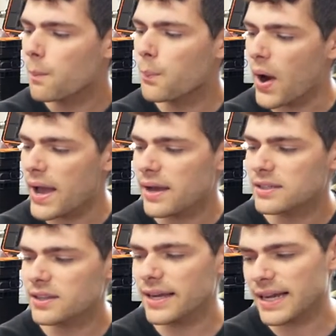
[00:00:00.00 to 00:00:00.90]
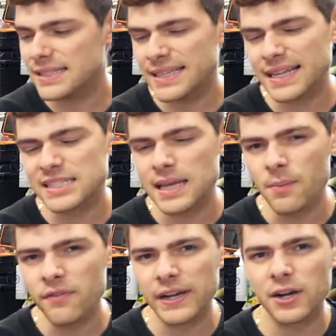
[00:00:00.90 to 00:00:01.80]
but like I said, some
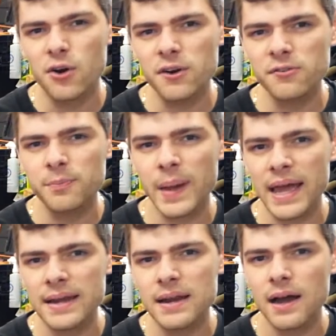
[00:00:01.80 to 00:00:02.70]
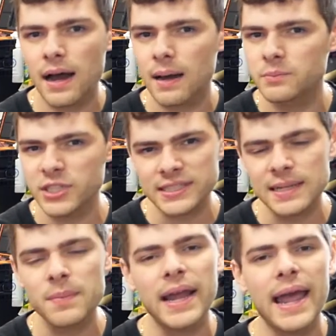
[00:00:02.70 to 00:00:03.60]
of it could have been just
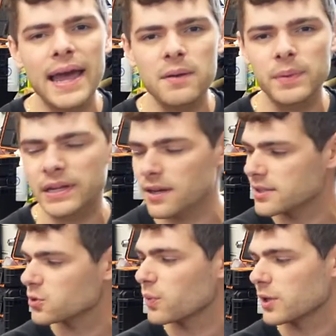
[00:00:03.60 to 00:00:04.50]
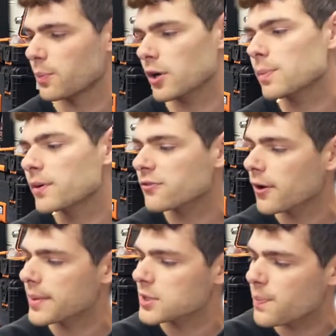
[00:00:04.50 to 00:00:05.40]
in my head, because when you put a
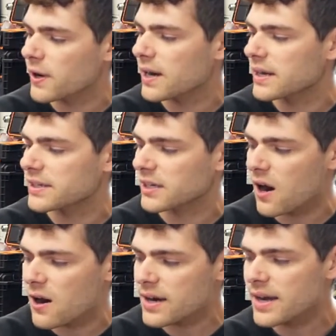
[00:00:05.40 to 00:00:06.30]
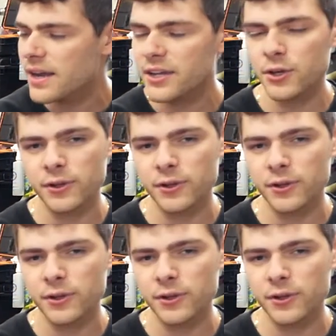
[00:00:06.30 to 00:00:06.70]
performance part on your car, you